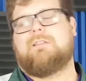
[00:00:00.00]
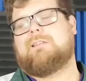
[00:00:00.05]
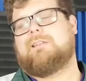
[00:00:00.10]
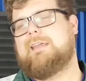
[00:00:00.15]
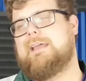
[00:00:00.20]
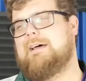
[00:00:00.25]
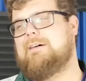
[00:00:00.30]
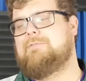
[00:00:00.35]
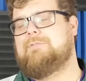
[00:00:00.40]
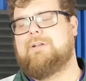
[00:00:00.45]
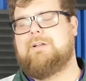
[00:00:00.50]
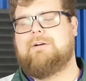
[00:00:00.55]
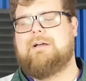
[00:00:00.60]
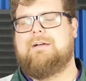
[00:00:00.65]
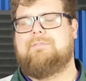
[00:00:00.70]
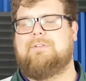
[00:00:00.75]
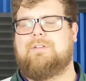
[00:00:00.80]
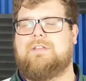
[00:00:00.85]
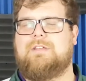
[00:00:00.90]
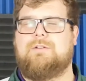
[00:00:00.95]
Yeah, we don't
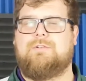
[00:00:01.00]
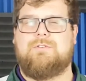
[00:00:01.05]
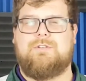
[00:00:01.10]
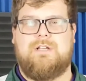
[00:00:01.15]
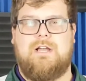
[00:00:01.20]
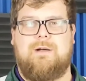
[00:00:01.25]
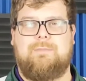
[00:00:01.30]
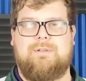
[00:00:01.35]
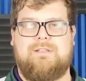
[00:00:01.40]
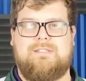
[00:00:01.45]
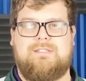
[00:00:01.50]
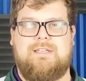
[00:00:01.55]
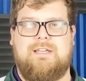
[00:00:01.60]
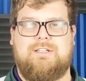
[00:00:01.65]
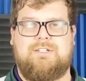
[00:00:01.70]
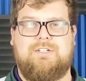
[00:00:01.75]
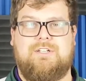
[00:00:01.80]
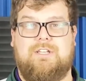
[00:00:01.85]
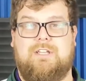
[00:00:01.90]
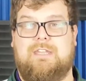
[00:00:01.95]
have a huge comment
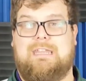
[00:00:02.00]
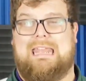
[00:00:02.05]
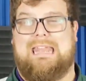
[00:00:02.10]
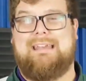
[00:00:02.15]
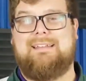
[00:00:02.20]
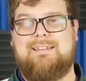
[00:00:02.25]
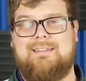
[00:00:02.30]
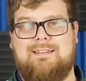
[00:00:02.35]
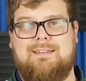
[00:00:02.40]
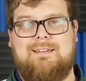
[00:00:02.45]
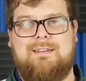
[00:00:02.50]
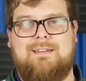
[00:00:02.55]
section yet,